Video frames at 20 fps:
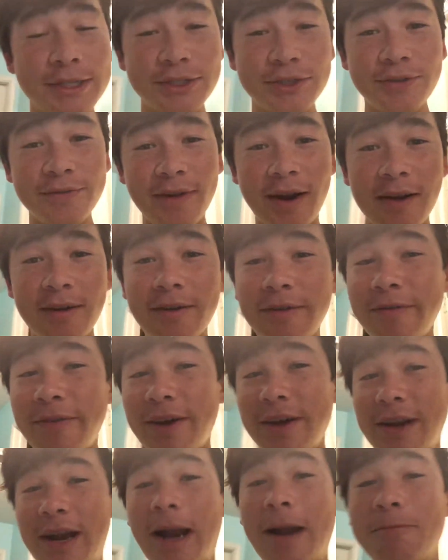Survivor fan
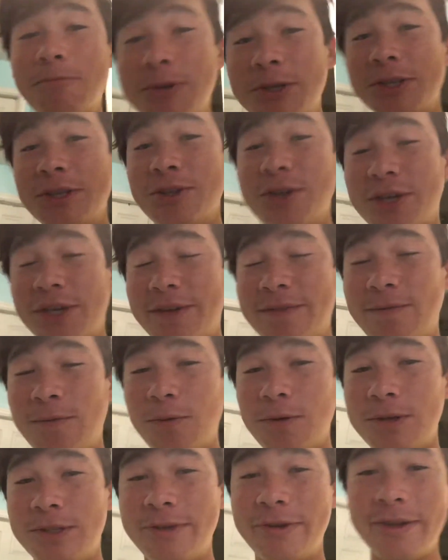and I'm really looking
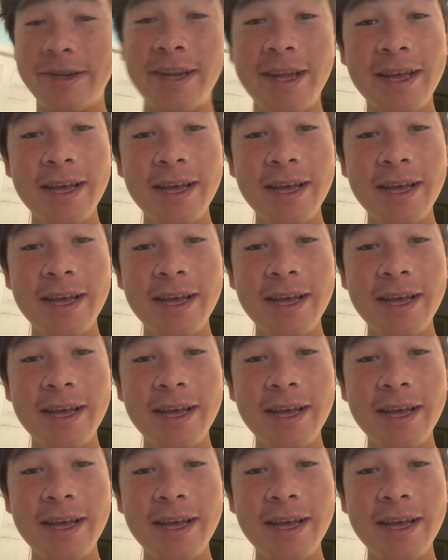forward to it.